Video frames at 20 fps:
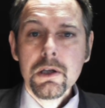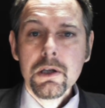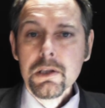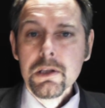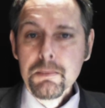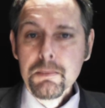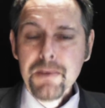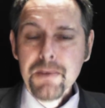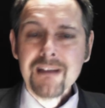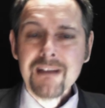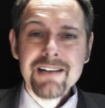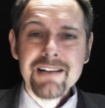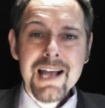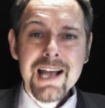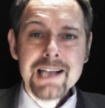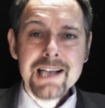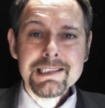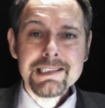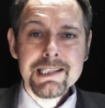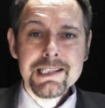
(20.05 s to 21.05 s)
The
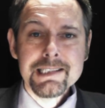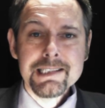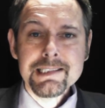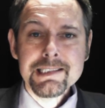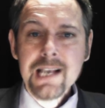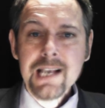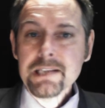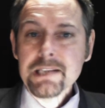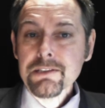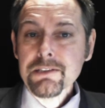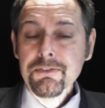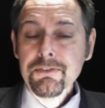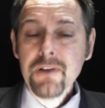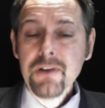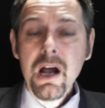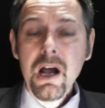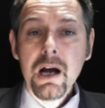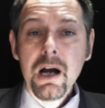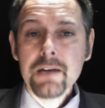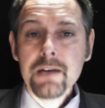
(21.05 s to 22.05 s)
Baroness is set to
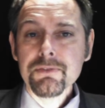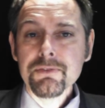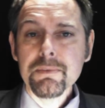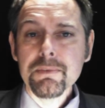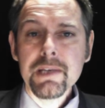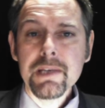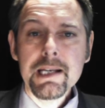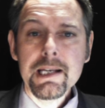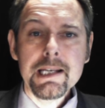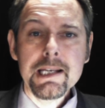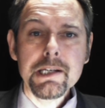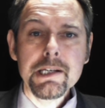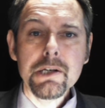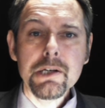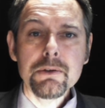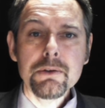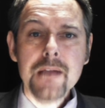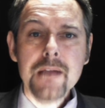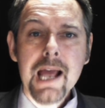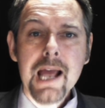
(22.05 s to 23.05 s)
fly from the
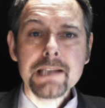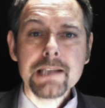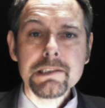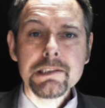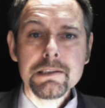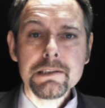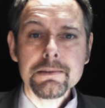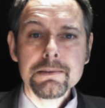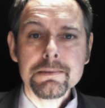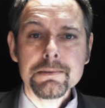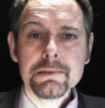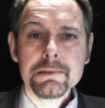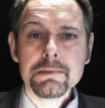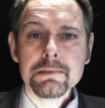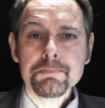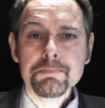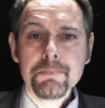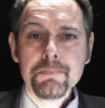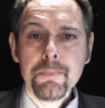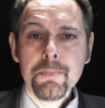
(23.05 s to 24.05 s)
EU nest,
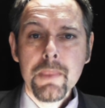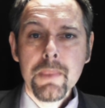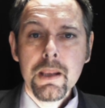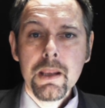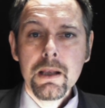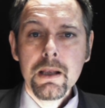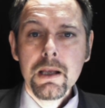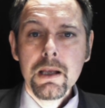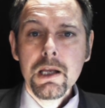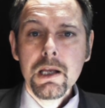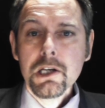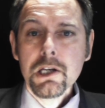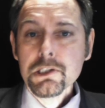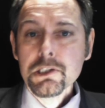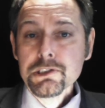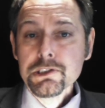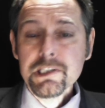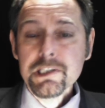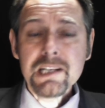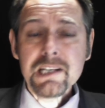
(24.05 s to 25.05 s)

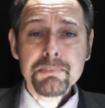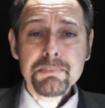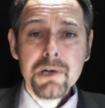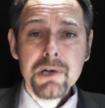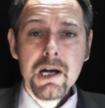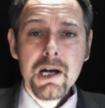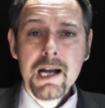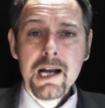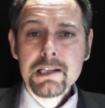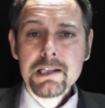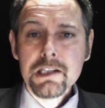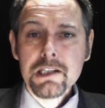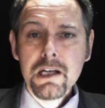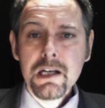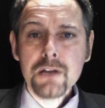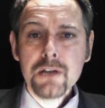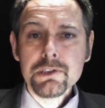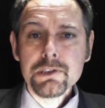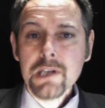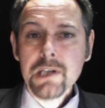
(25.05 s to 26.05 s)
deeper and
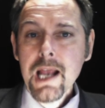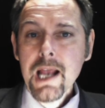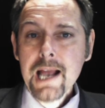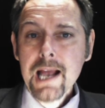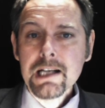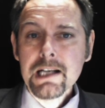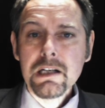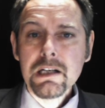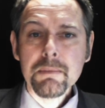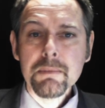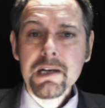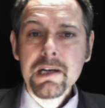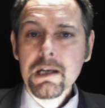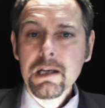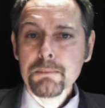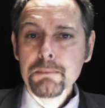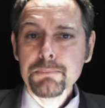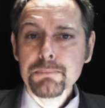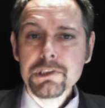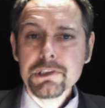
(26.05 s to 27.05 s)
closer economic
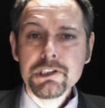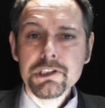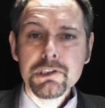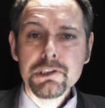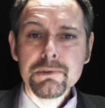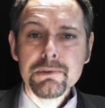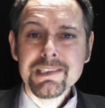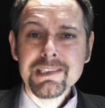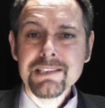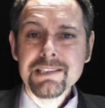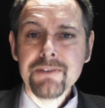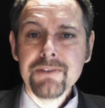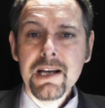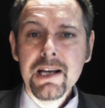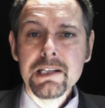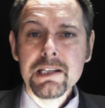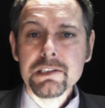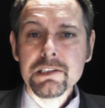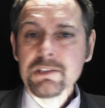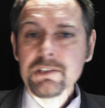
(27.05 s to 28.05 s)
and budgetary
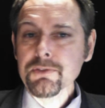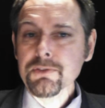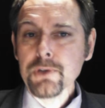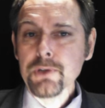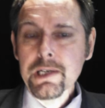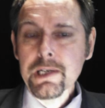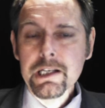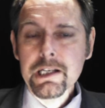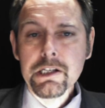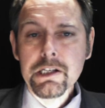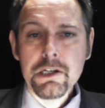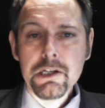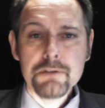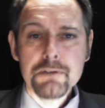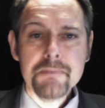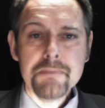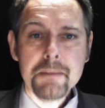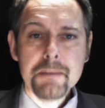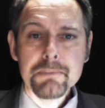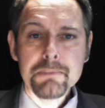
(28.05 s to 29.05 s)
surveillance for EU
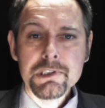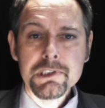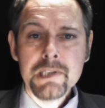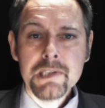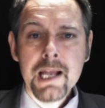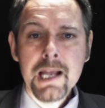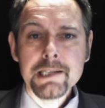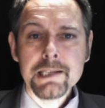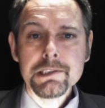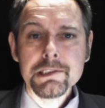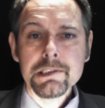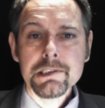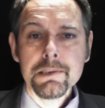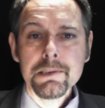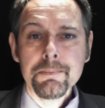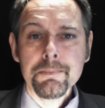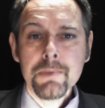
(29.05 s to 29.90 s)
member states,